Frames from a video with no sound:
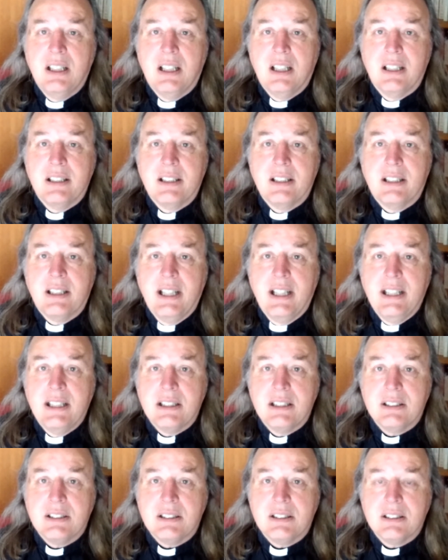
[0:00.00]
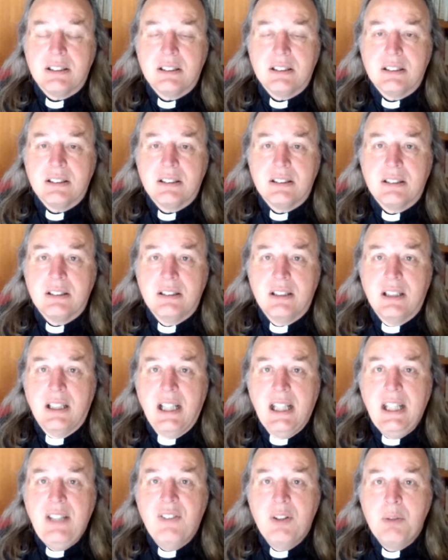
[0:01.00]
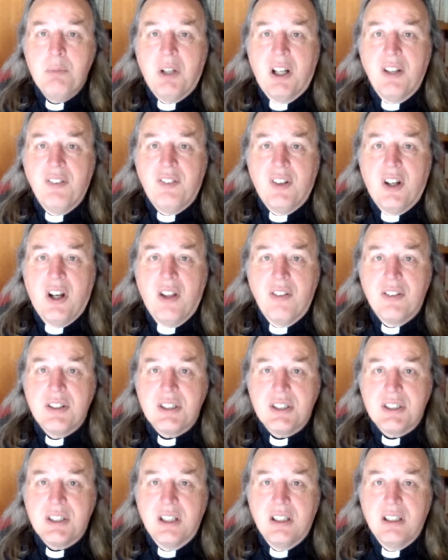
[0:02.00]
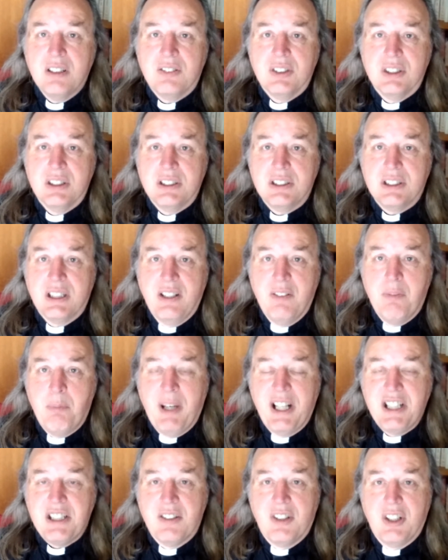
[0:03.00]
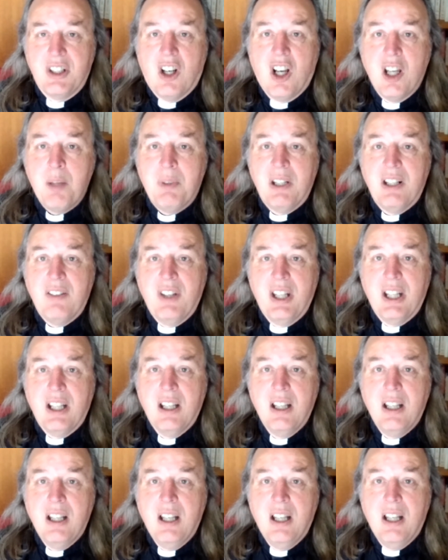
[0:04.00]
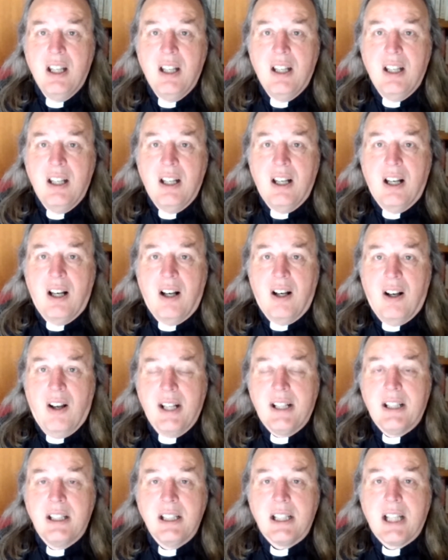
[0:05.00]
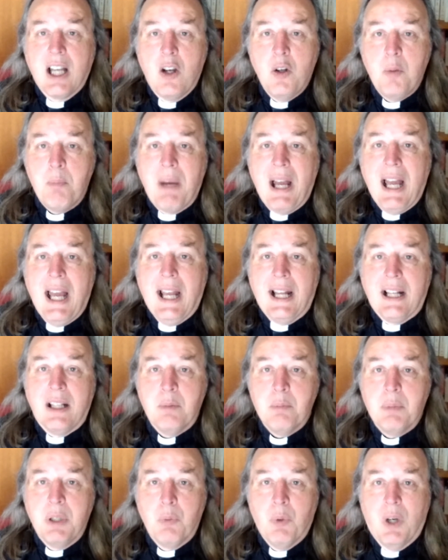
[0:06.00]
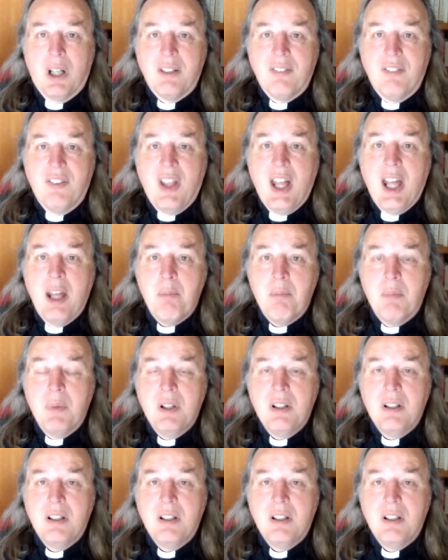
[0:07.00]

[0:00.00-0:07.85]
and thinks, even my father's servants live better than I'm living, I can go back and be one of them.